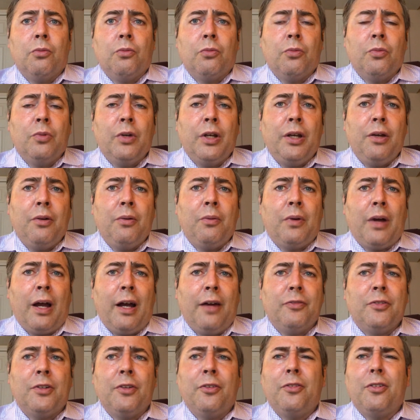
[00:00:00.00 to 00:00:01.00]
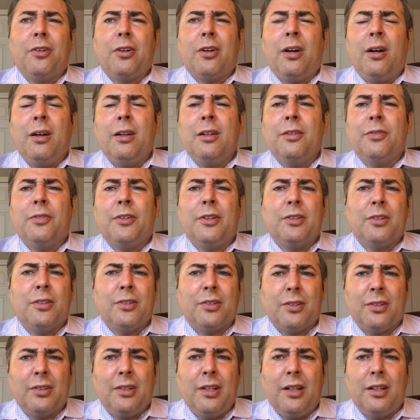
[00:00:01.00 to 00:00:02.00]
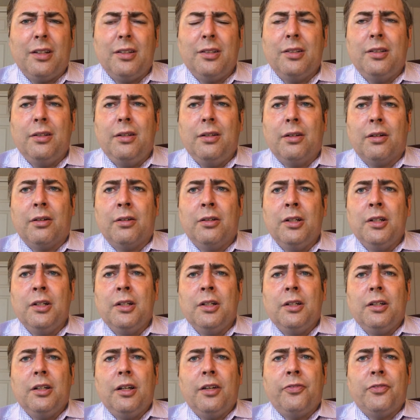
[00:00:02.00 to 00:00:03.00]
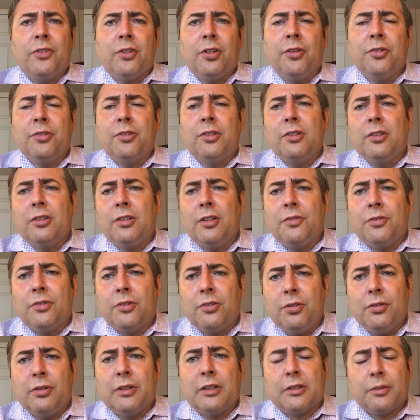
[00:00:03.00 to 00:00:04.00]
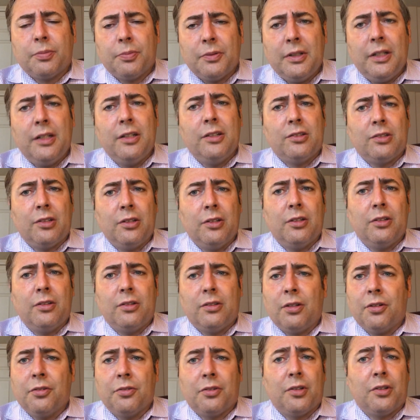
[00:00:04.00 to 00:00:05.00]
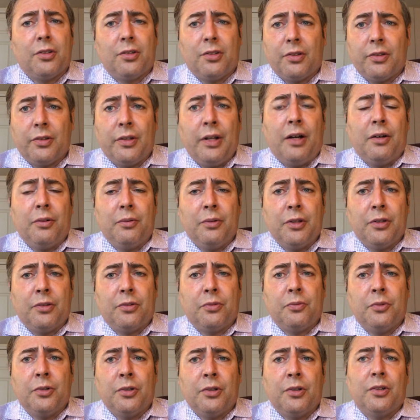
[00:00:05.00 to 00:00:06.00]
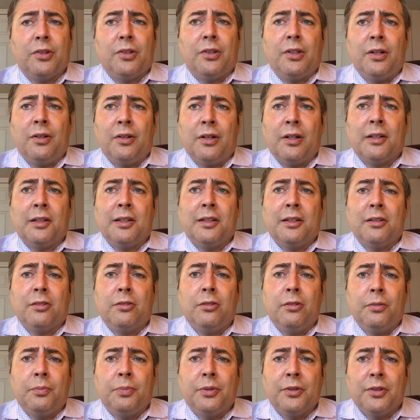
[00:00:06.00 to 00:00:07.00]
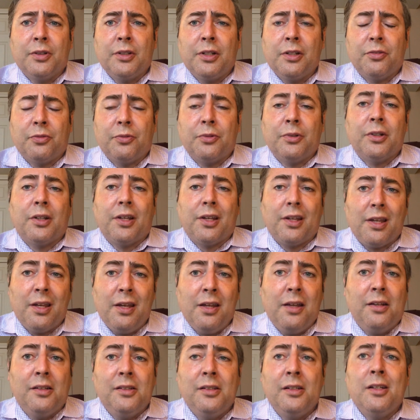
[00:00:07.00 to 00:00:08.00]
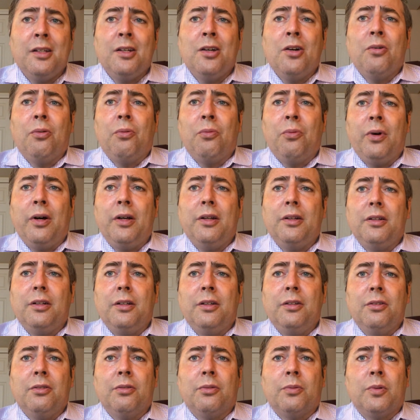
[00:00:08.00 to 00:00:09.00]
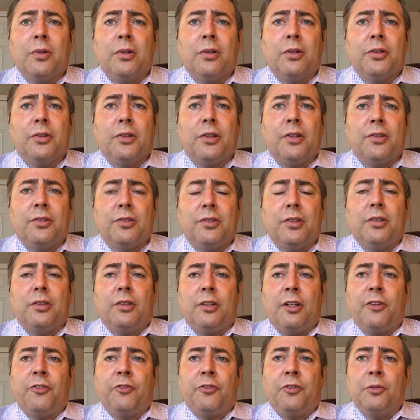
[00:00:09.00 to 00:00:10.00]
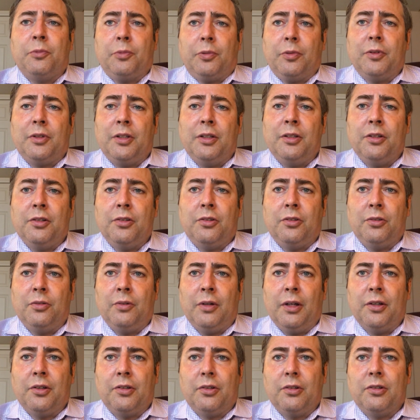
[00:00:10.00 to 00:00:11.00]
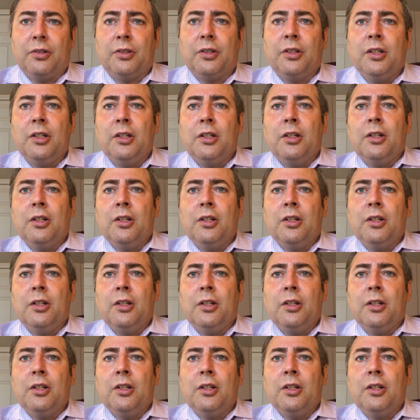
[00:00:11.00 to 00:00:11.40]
we have to kind of understand here, if Tosafos gives two explanations, Tosafos does not waste words, their analytical abilities were keen. What in the world is the difference between these two answers?